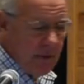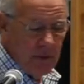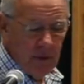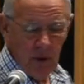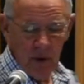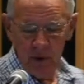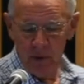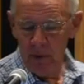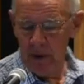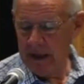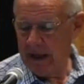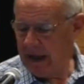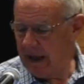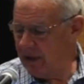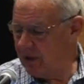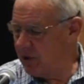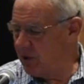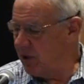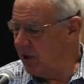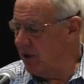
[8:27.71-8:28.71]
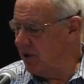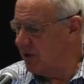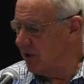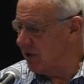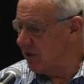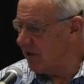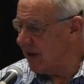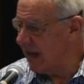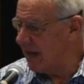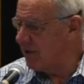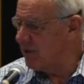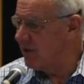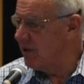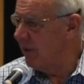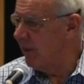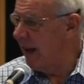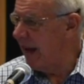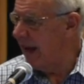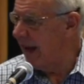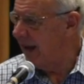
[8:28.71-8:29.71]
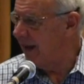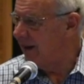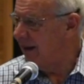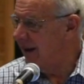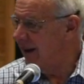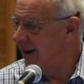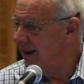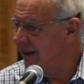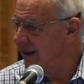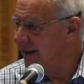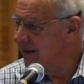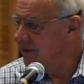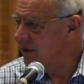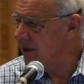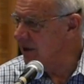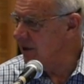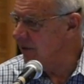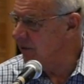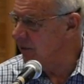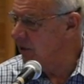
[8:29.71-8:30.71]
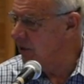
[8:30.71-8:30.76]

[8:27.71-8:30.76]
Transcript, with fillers: the fourth one has Jesus as the man. See, the